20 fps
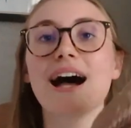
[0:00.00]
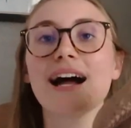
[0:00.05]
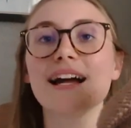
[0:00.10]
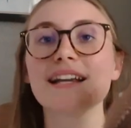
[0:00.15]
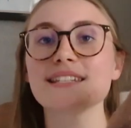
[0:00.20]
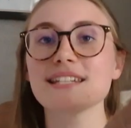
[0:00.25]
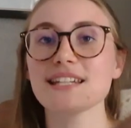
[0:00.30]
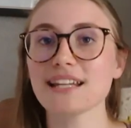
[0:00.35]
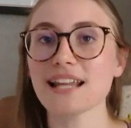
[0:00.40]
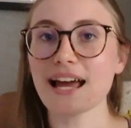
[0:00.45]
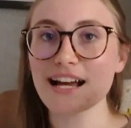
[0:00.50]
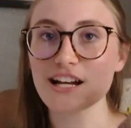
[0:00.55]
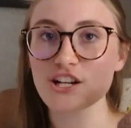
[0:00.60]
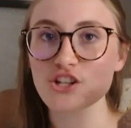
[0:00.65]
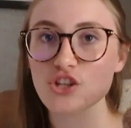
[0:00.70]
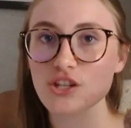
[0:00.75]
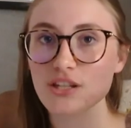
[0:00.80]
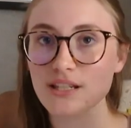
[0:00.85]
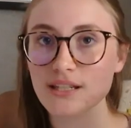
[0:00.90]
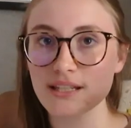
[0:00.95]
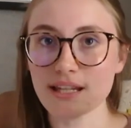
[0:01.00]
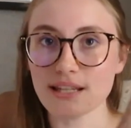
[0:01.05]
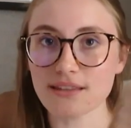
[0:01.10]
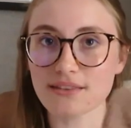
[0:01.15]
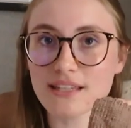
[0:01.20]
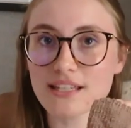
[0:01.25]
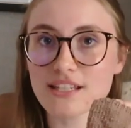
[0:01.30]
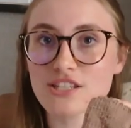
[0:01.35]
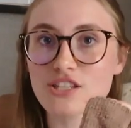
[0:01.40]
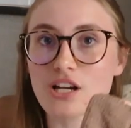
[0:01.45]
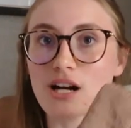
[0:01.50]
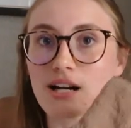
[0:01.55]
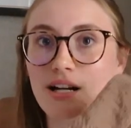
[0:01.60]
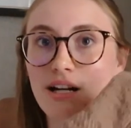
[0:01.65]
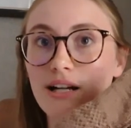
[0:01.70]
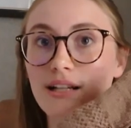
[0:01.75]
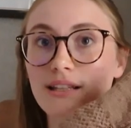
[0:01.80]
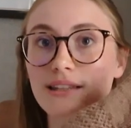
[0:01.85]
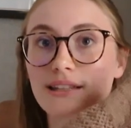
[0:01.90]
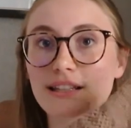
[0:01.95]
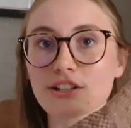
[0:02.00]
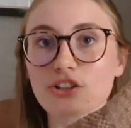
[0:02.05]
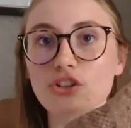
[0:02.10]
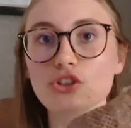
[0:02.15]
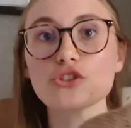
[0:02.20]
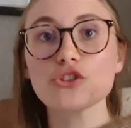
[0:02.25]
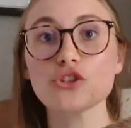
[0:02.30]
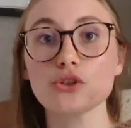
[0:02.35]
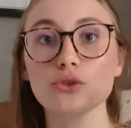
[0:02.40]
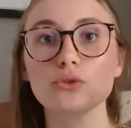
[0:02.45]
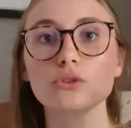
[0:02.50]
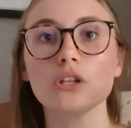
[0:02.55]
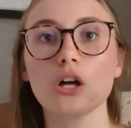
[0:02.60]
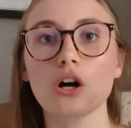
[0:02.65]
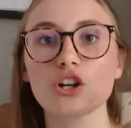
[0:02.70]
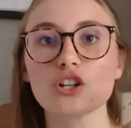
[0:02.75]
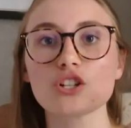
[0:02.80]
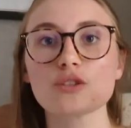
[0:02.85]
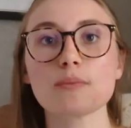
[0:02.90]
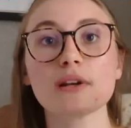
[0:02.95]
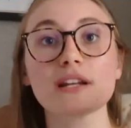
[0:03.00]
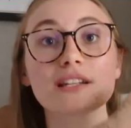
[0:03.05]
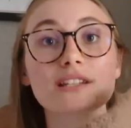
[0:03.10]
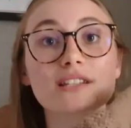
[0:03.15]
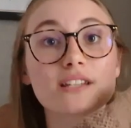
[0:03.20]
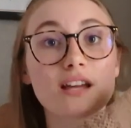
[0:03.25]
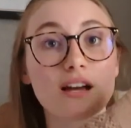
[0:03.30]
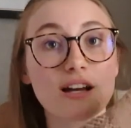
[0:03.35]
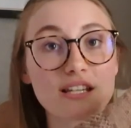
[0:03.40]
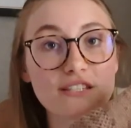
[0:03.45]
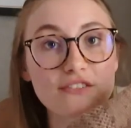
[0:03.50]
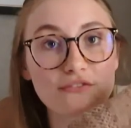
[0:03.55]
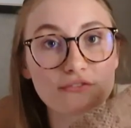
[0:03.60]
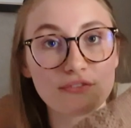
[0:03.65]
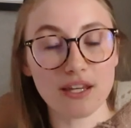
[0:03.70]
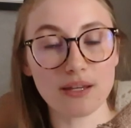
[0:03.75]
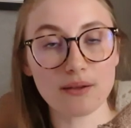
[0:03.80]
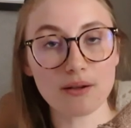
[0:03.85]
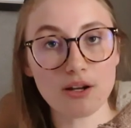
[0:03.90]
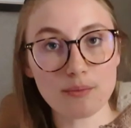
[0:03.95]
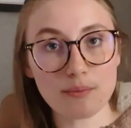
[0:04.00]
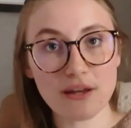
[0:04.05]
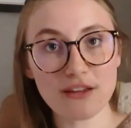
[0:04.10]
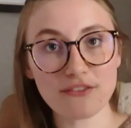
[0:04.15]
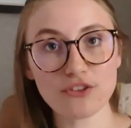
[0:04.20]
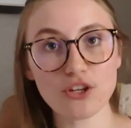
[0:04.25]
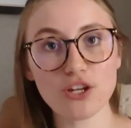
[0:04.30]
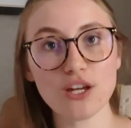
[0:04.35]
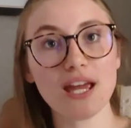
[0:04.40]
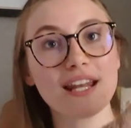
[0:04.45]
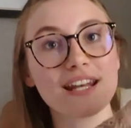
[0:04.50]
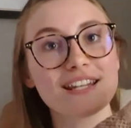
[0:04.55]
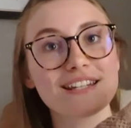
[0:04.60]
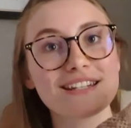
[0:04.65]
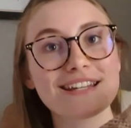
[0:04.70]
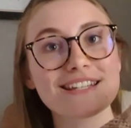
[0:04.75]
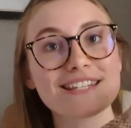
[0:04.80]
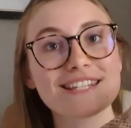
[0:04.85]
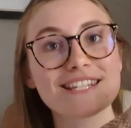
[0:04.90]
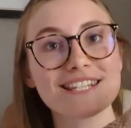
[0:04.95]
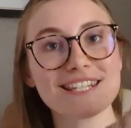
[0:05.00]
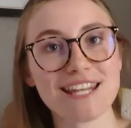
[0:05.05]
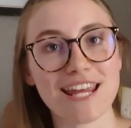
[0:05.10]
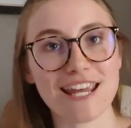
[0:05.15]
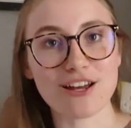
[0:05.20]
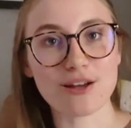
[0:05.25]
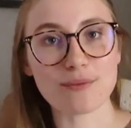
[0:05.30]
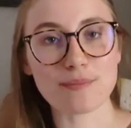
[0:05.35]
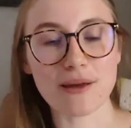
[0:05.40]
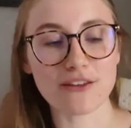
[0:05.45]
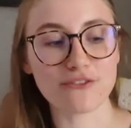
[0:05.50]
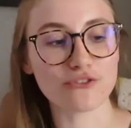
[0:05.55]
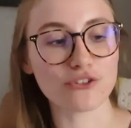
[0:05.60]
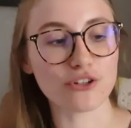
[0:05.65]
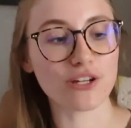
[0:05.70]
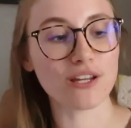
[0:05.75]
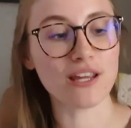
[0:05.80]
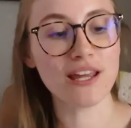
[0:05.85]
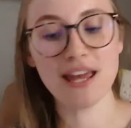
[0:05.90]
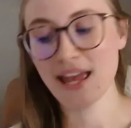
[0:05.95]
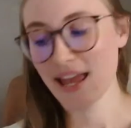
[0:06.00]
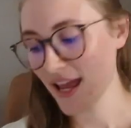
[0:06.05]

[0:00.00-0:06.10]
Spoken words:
I did actually knit this sock a little too large, but it does fit on my foot and it does stay on my foot.